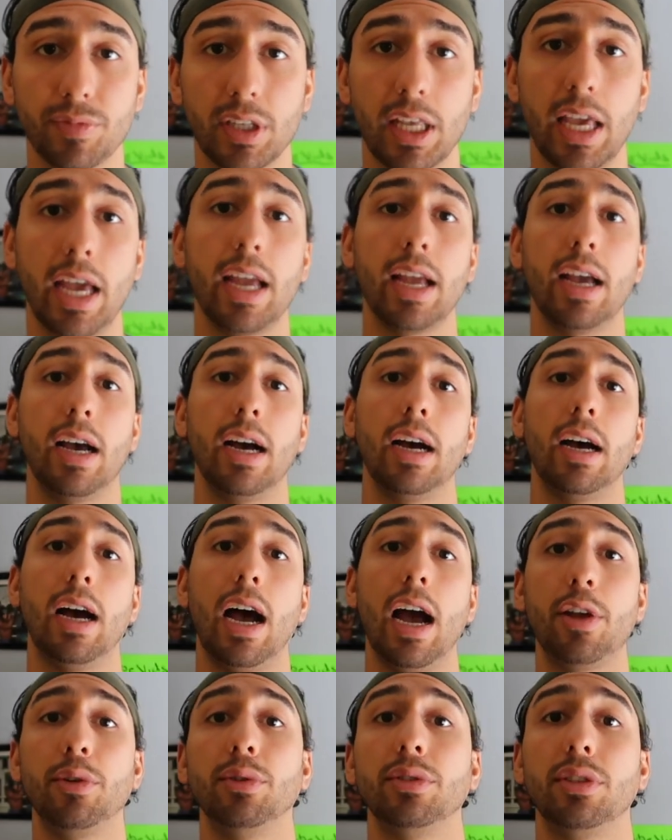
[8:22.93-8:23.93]
Okay, uh,
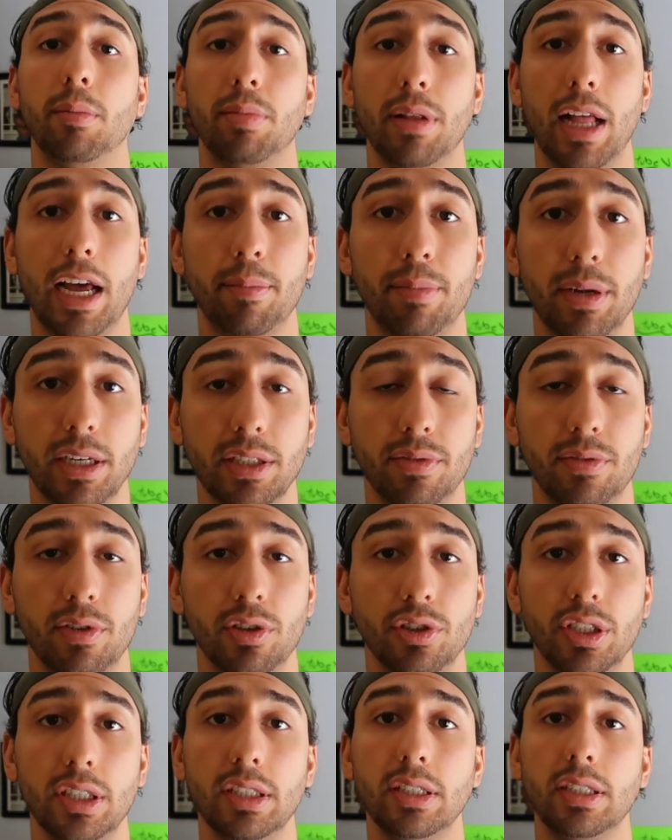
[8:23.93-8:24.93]
I use the plant-based
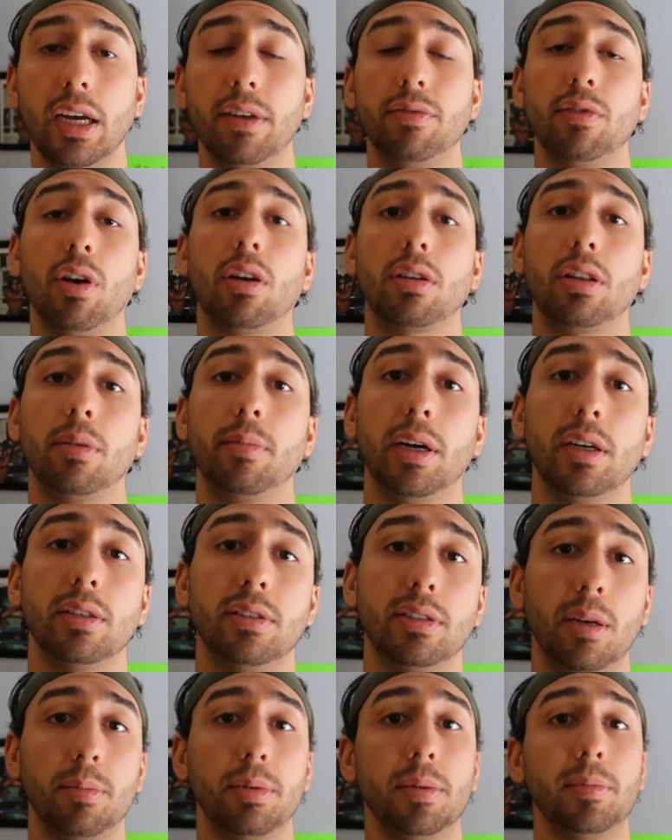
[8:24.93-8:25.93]
versions. I've talked
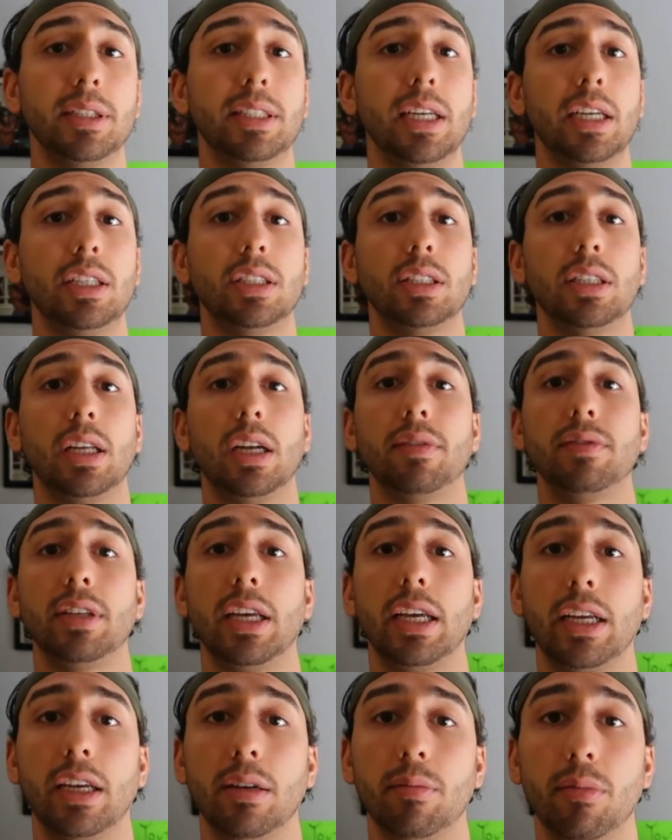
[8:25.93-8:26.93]
about supplementation that I've
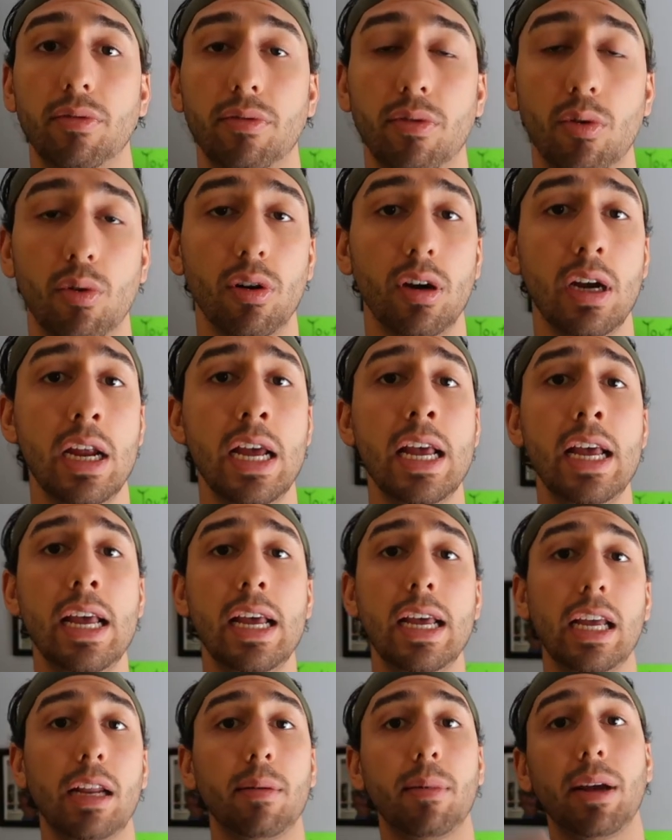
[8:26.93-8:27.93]
taken before
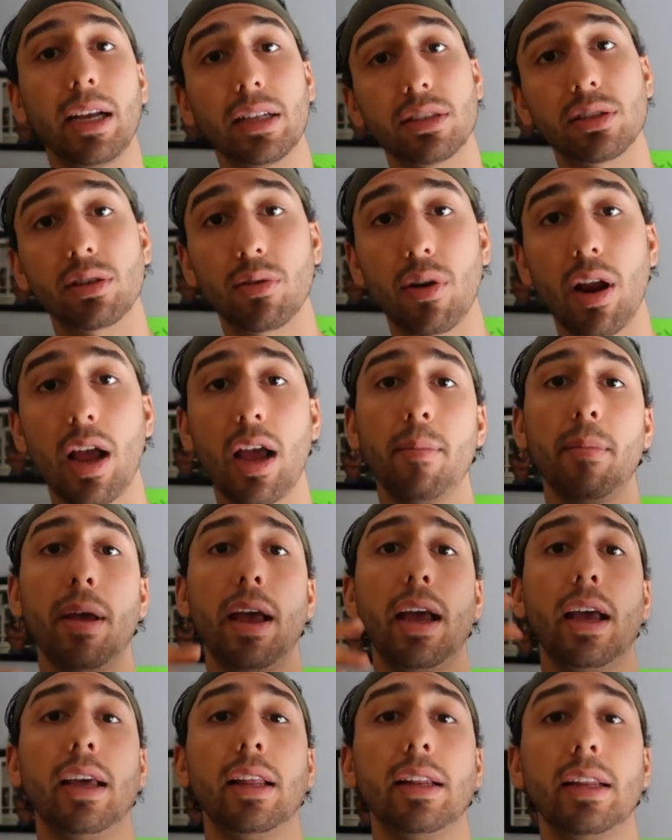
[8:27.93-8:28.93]
in my Instagram
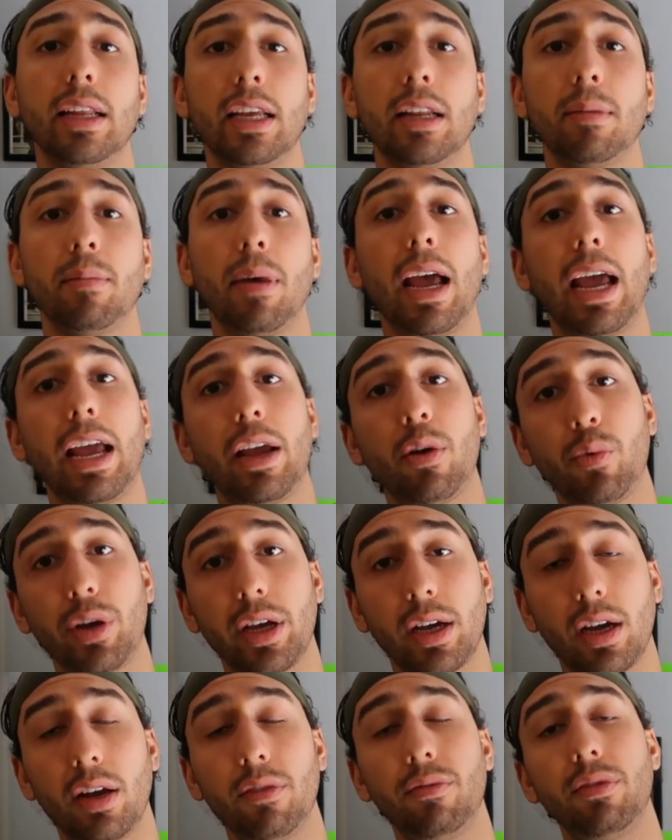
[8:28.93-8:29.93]
and in my
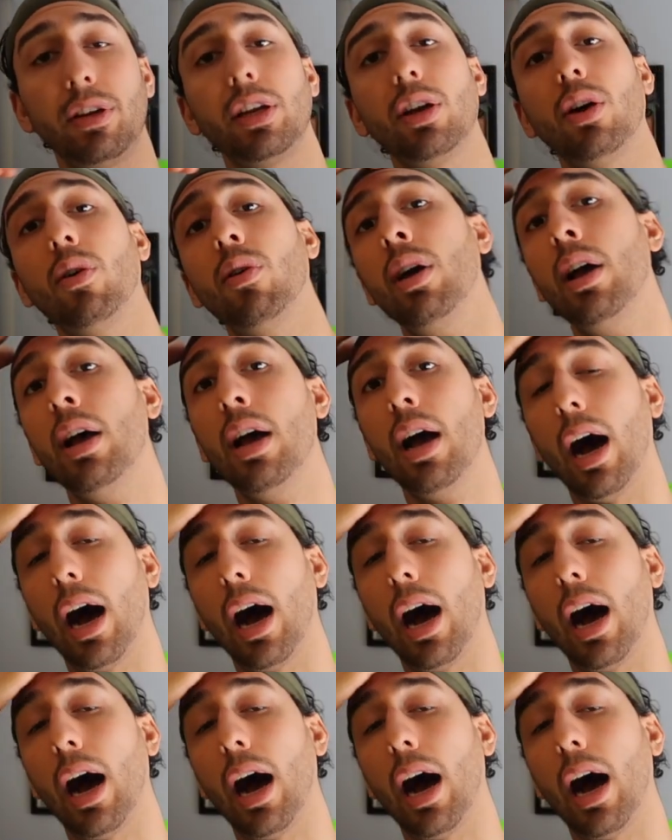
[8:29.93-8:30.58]
eight-week cut video.